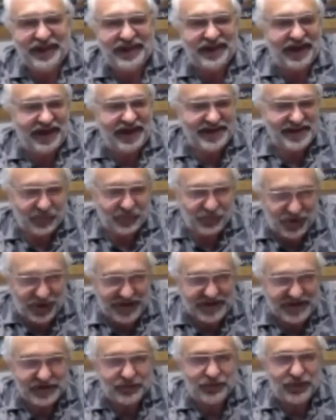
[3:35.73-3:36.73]
But as a
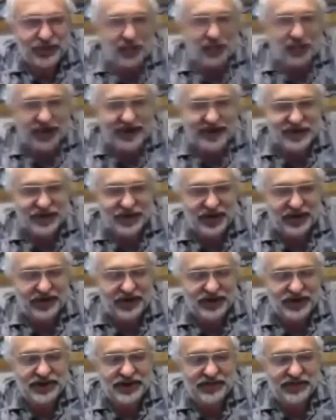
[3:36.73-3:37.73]
principle, waste to
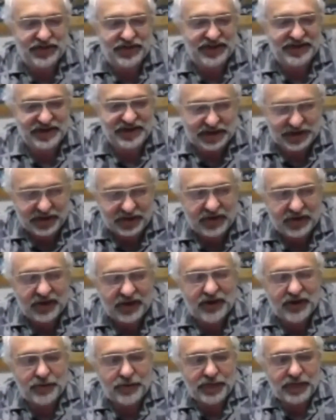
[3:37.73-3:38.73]
energy, if it's
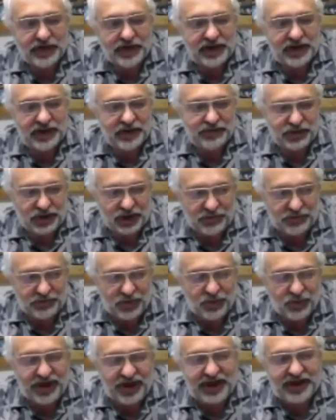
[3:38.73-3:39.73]
done in a
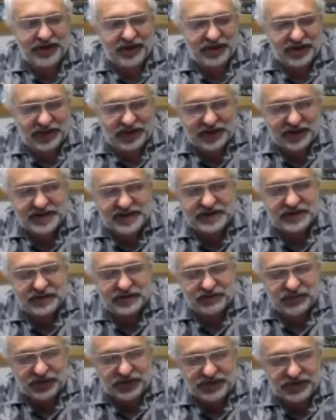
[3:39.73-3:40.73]
proper way,
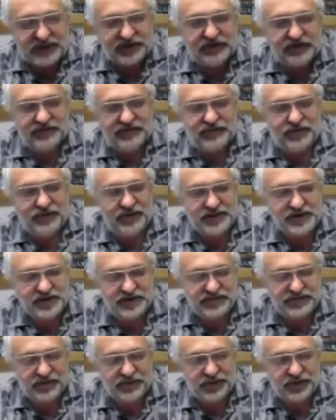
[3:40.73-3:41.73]
is positive
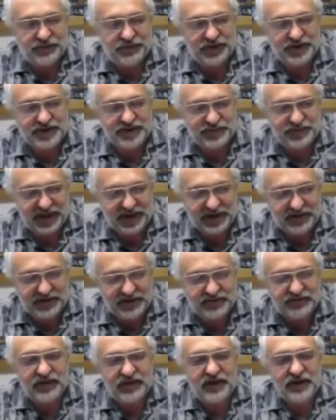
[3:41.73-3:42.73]
also from the
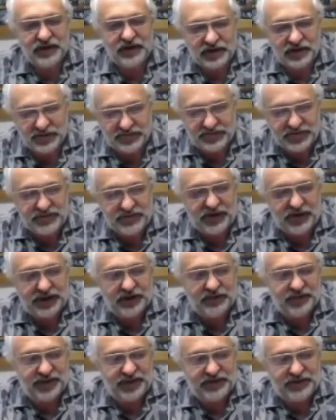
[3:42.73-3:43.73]
perspective of
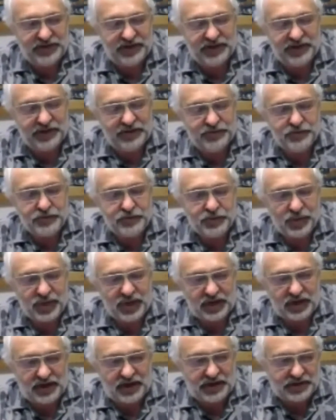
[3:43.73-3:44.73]
environmental
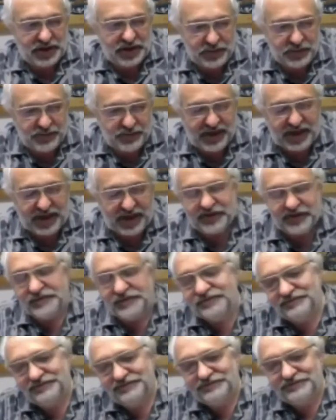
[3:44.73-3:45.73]
uh, impact.